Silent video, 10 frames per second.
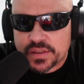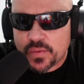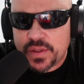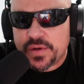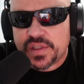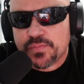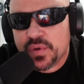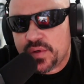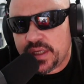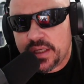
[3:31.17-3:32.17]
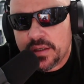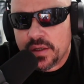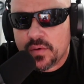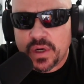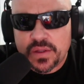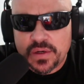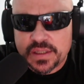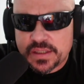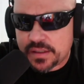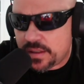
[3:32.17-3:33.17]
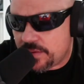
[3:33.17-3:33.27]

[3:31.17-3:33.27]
So whether it's Moody, whether it's